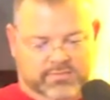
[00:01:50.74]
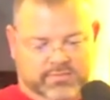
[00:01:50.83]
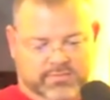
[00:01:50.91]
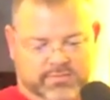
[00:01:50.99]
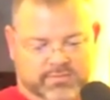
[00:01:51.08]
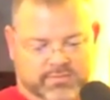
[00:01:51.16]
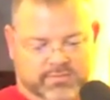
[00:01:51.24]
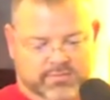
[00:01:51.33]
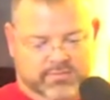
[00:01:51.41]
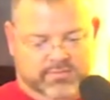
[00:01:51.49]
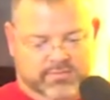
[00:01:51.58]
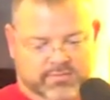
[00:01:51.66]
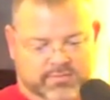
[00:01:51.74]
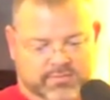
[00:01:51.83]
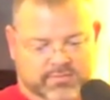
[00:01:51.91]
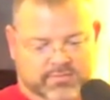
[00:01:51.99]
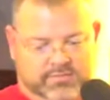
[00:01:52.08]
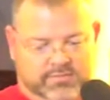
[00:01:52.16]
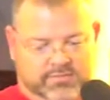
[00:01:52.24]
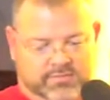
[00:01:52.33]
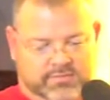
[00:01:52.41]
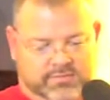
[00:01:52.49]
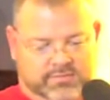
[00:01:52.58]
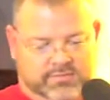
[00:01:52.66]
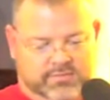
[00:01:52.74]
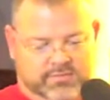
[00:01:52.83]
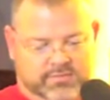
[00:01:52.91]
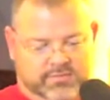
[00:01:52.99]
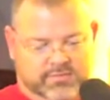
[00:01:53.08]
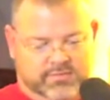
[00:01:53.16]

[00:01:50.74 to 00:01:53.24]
The person shown says nothing.